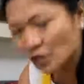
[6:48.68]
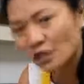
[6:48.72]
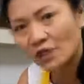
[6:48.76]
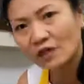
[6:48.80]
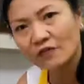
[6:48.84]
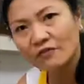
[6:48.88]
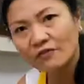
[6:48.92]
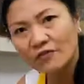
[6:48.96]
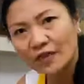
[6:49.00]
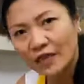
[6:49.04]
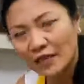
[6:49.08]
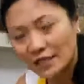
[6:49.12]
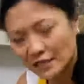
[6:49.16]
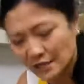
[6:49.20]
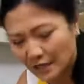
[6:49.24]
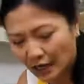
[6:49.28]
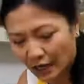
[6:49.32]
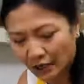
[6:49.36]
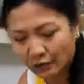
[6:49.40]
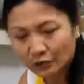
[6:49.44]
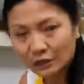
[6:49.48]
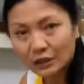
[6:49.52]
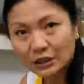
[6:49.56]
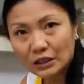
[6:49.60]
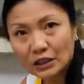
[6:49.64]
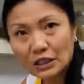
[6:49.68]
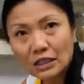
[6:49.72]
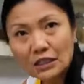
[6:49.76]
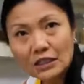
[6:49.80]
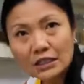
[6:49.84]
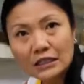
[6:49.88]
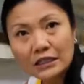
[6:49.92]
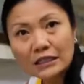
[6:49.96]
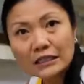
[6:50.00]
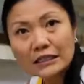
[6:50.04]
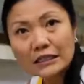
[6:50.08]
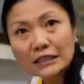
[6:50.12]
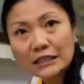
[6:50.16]
give that sourness
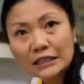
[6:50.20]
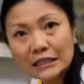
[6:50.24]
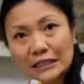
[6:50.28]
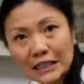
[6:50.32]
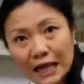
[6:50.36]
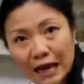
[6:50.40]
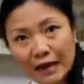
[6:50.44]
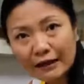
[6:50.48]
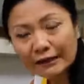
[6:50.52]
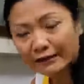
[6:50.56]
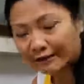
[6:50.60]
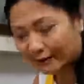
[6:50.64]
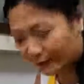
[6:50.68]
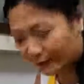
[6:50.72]
inside